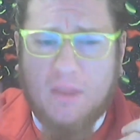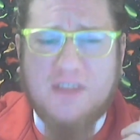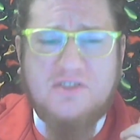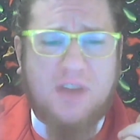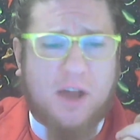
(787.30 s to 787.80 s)

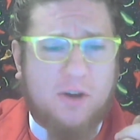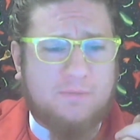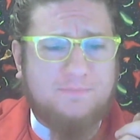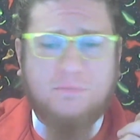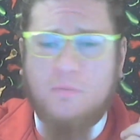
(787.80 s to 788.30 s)
It's
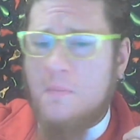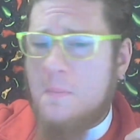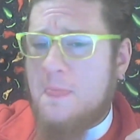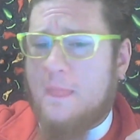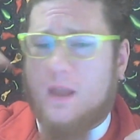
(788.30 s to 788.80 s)
subtle.
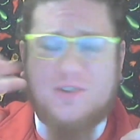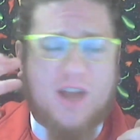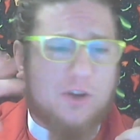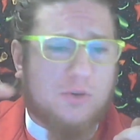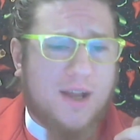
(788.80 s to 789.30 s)
It's
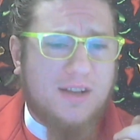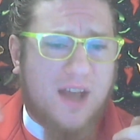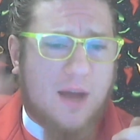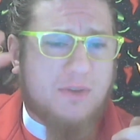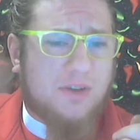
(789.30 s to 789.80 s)
got great
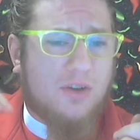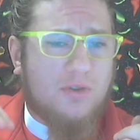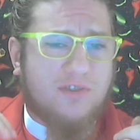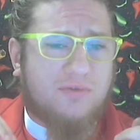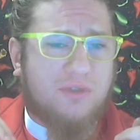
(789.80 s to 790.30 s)
depth and
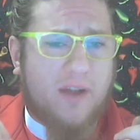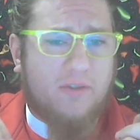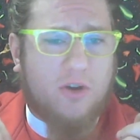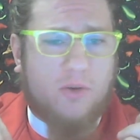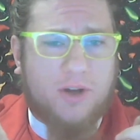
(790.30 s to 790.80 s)
notes of
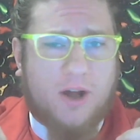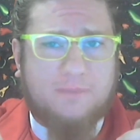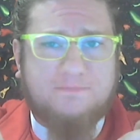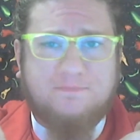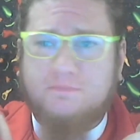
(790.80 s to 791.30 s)
flavor going on.